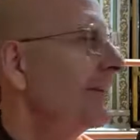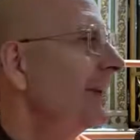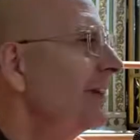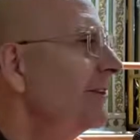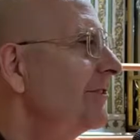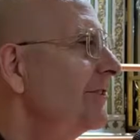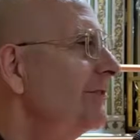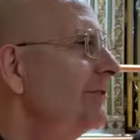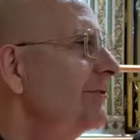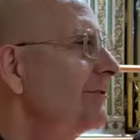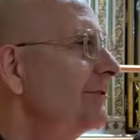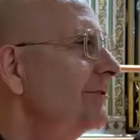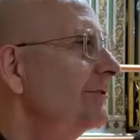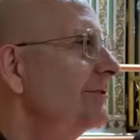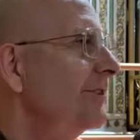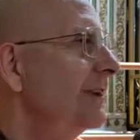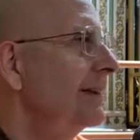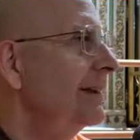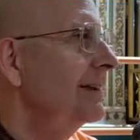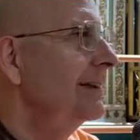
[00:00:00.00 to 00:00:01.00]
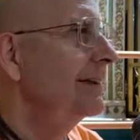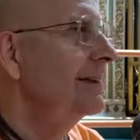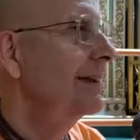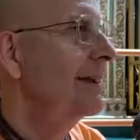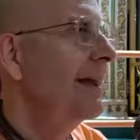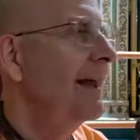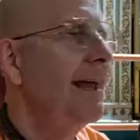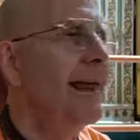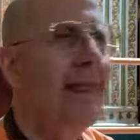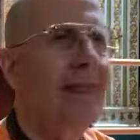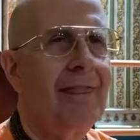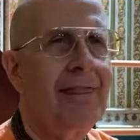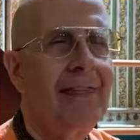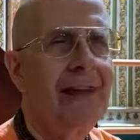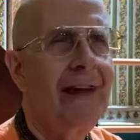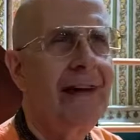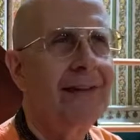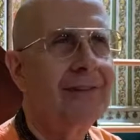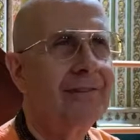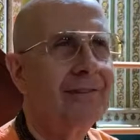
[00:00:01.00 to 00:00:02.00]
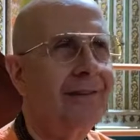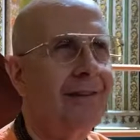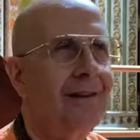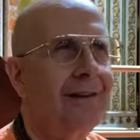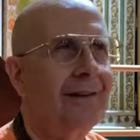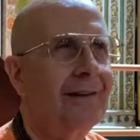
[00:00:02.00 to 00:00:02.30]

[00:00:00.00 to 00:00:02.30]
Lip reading: It's interesting that